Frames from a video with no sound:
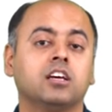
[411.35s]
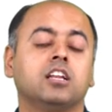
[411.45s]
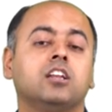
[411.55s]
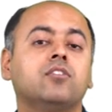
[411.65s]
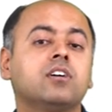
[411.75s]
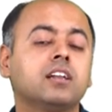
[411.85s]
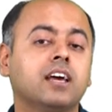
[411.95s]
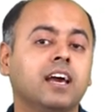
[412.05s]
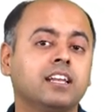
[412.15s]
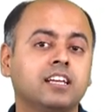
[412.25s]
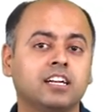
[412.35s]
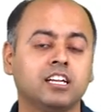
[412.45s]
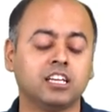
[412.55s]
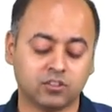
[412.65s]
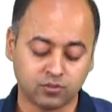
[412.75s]
Liver and
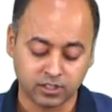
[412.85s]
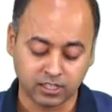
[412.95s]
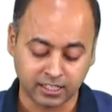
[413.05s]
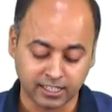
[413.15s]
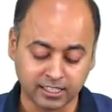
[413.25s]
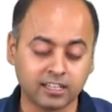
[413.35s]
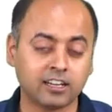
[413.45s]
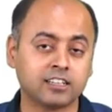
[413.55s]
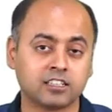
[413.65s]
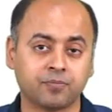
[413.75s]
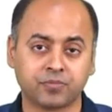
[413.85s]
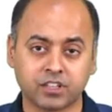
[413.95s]
kidney will get enlarged.